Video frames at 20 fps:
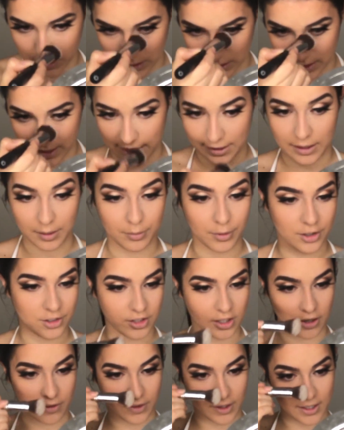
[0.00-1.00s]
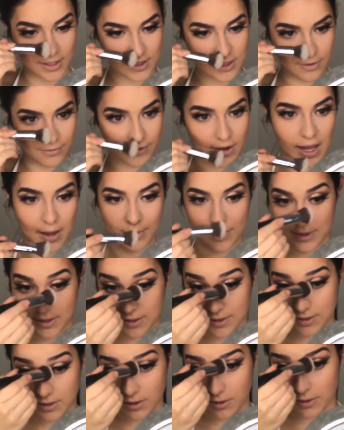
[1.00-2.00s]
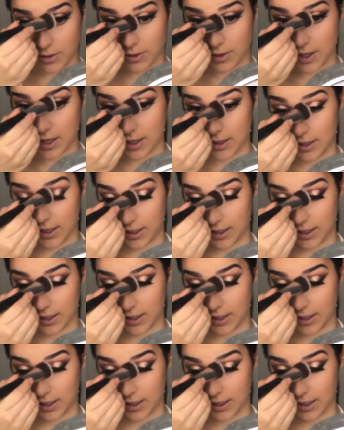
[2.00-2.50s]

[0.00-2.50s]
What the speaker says: Lightly brush it over because the fibers are so thin.